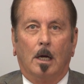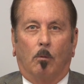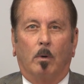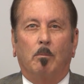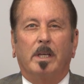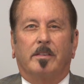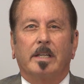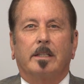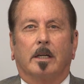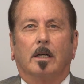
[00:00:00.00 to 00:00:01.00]
When we
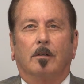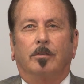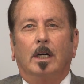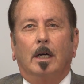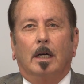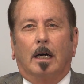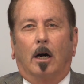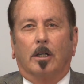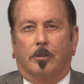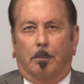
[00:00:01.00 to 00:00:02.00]
think of
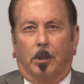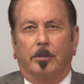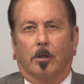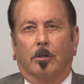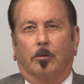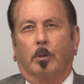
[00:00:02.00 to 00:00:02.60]
entrepreneurs,